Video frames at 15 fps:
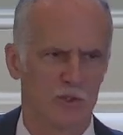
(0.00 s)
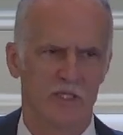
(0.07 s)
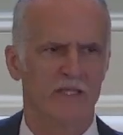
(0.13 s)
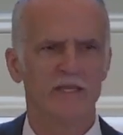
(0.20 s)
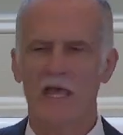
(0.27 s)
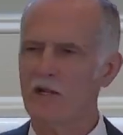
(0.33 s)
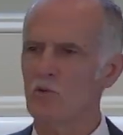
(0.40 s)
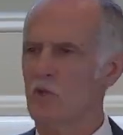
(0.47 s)
Are
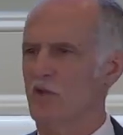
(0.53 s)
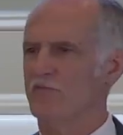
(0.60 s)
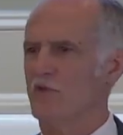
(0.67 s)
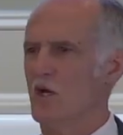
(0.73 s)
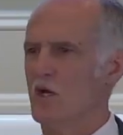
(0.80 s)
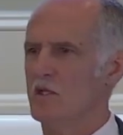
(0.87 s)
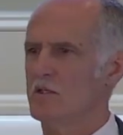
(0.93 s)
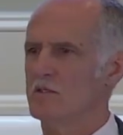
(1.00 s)
you kidding? I don't
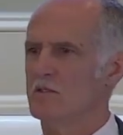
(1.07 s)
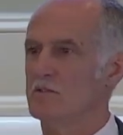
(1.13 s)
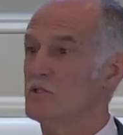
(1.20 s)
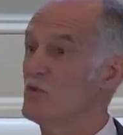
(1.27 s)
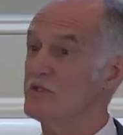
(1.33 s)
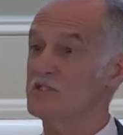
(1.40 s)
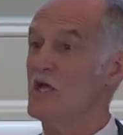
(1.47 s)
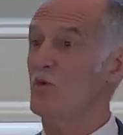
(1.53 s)
love God.
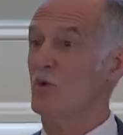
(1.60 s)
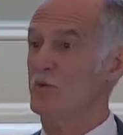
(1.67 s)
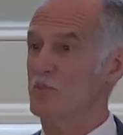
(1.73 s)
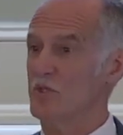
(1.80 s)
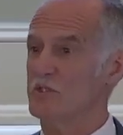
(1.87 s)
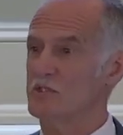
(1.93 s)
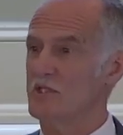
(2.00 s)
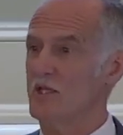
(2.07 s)
No, that's not
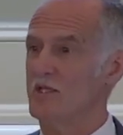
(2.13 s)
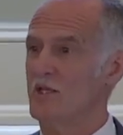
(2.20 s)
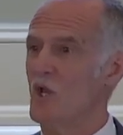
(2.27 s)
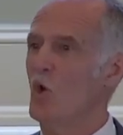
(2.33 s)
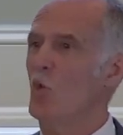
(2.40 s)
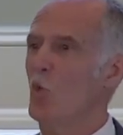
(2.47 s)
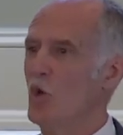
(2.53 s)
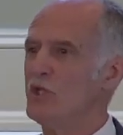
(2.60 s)
what I'm going to say.
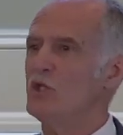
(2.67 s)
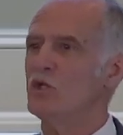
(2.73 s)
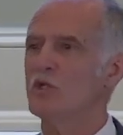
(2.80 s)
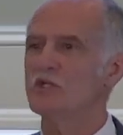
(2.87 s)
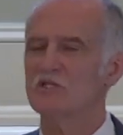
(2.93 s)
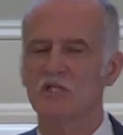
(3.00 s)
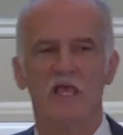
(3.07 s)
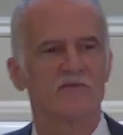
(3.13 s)
What
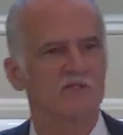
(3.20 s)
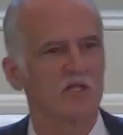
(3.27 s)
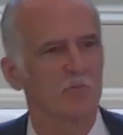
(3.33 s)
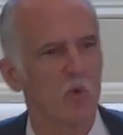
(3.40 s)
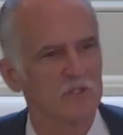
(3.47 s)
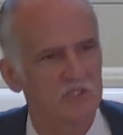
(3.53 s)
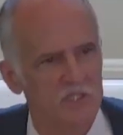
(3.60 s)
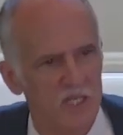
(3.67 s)
are you going to say
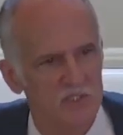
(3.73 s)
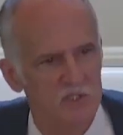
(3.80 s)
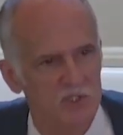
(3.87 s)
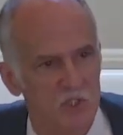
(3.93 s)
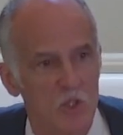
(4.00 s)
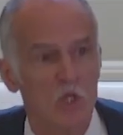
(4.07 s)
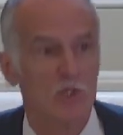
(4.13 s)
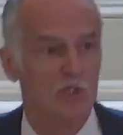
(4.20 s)
if someone
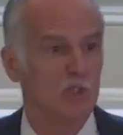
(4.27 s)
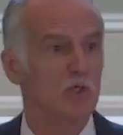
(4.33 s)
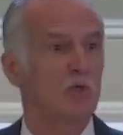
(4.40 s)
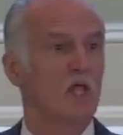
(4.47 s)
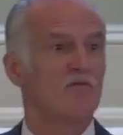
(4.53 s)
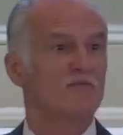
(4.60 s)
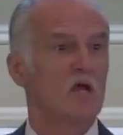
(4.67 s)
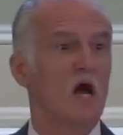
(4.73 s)
says to you,
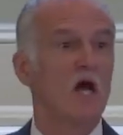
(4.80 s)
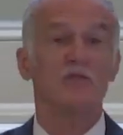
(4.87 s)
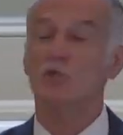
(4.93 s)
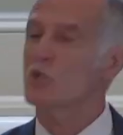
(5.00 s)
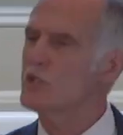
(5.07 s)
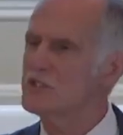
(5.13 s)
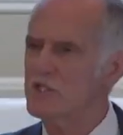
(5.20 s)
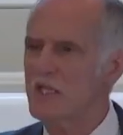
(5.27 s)
Do you love
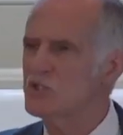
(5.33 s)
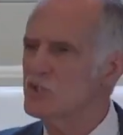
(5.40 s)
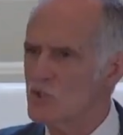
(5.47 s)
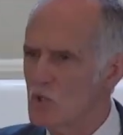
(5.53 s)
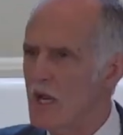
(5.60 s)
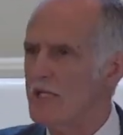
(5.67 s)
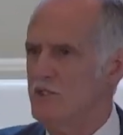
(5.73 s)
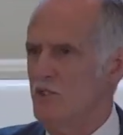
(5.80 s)
God? You're going to
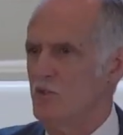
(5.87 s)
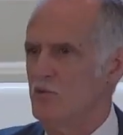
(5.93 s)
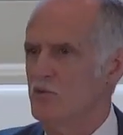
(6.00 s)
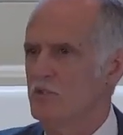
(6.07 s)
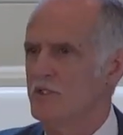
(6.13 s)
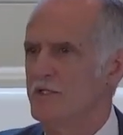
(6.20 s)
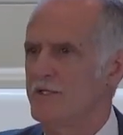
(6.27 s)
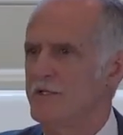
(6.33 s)
say, Sure, I
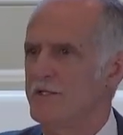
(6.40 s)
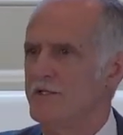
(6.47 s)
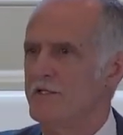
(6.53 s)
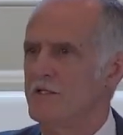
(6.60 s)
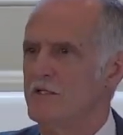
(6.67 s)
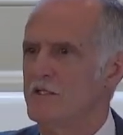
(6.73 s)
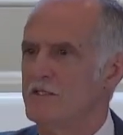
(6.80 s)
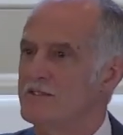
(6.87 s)
do.
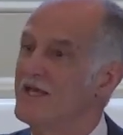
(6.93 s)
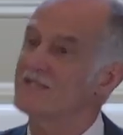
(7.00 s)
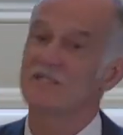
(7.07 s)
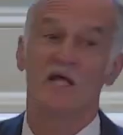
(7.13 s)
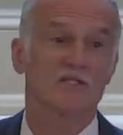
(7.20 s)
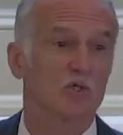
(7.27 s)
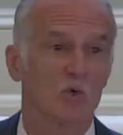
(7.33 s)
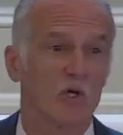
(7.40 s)

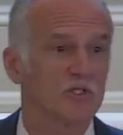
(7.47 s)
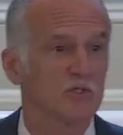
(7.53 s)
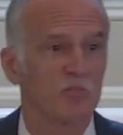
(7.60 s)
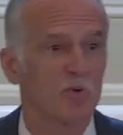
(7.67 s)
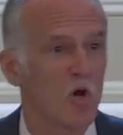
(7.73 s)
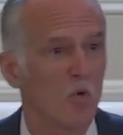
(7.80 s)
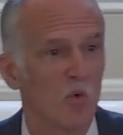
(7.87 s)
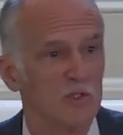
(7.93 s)
That's not the
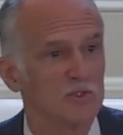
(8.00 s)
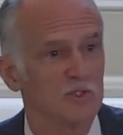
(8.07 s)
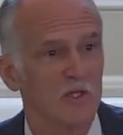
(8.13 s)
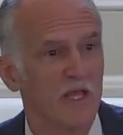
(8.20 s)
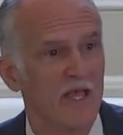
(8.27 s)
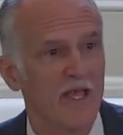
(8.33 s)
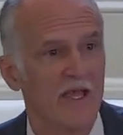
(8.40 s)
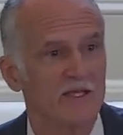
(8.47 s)
question Paul
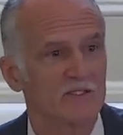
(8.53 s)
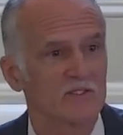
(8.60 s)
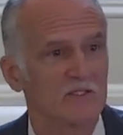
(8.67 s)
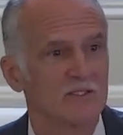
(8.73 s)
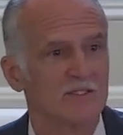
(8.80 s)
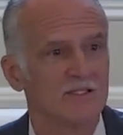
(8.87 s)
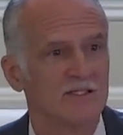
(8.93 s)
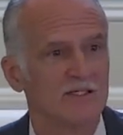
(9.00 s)
wants you to
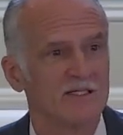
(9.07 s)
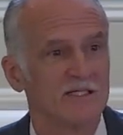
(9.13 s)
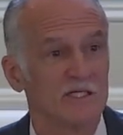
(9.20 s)
ask